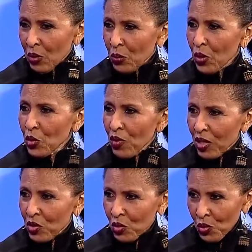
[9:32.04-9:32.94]
Word
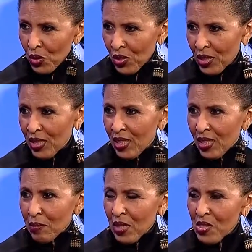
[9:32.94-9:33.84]
Rock Sword,
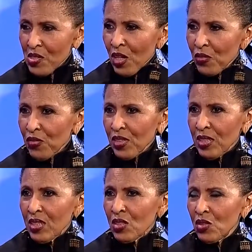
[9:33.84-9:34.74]
myself
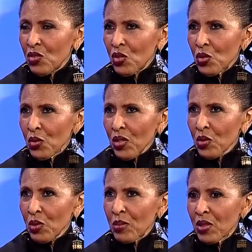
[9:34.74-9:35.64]
and 2 other
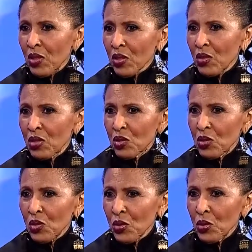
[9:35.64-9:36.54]
women are going to
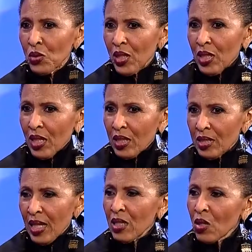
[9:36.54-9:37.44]
do a
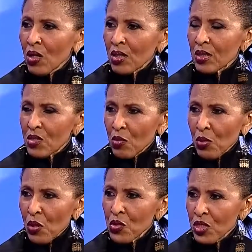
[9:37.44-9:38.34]
day-long
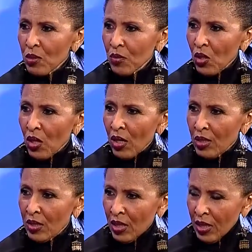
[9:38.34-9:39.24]
symposium
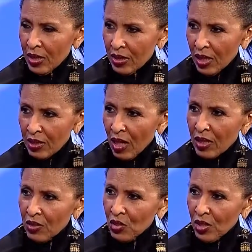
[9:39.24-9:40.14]
on
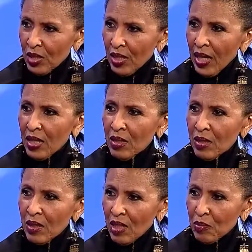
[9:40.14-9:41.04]
technology
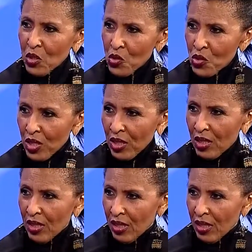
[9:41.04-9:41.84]
and music.